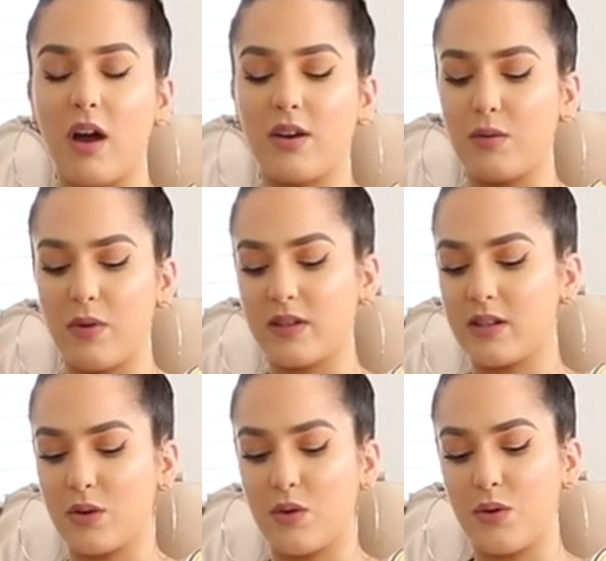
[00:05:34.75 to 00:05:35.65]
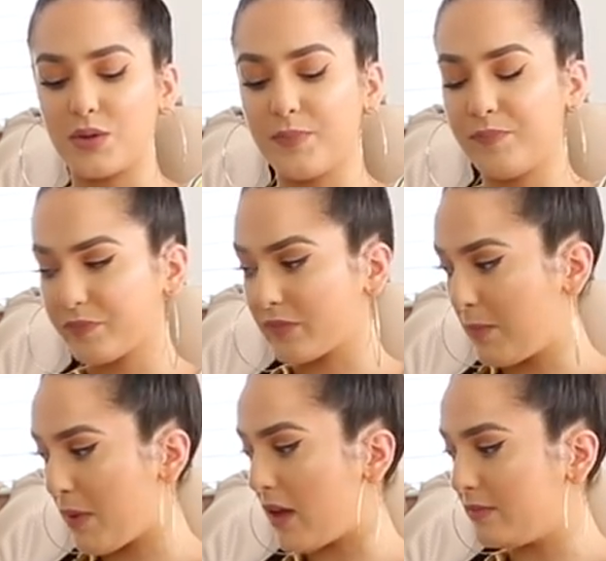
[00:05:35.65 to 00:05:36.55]
I don't know what this is called,
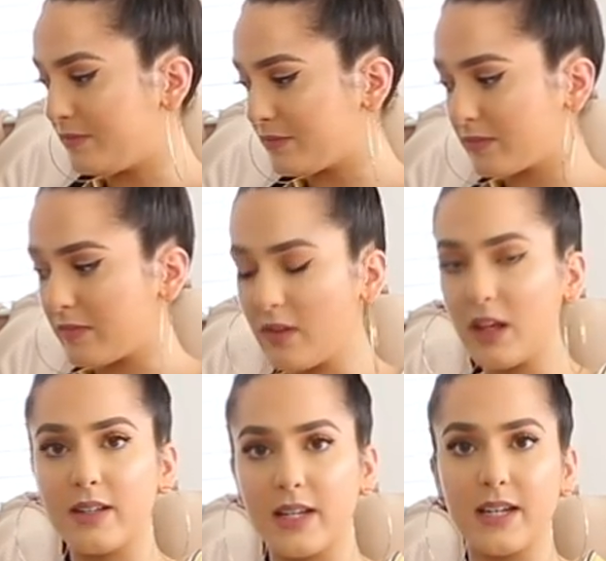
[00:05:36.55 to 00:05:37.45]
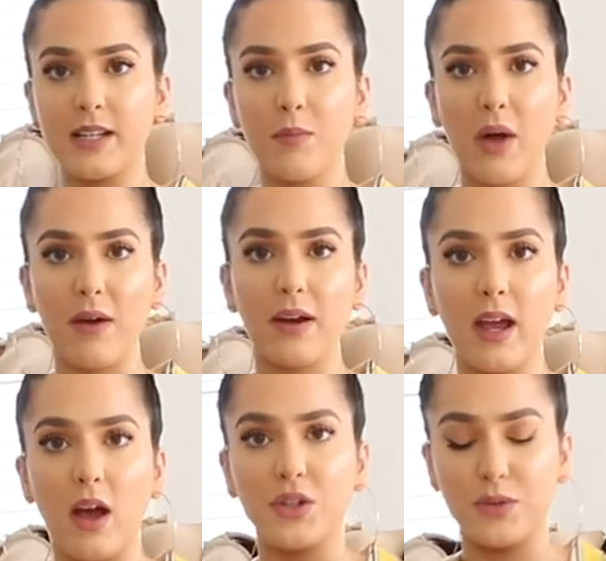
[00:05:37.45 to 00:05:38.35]
but seeing as I'm wearing
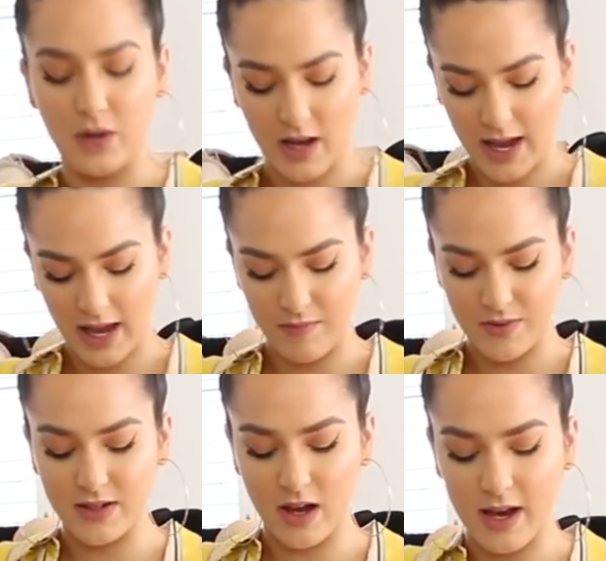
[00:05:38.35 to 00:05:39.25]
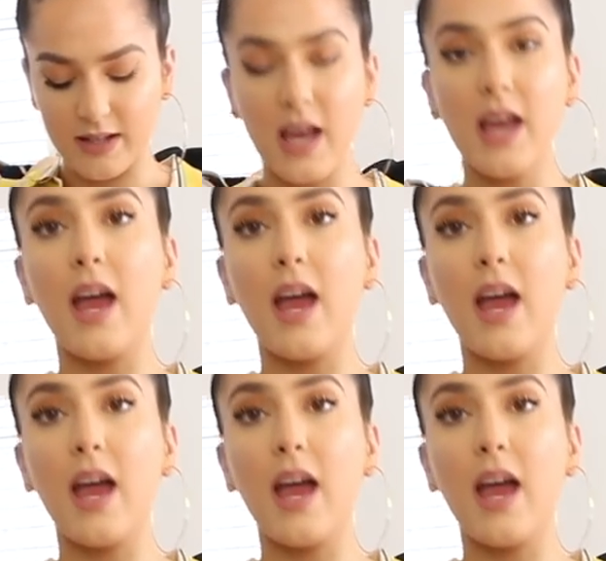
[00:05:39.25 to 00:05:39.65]
it, I just want to like emphasize,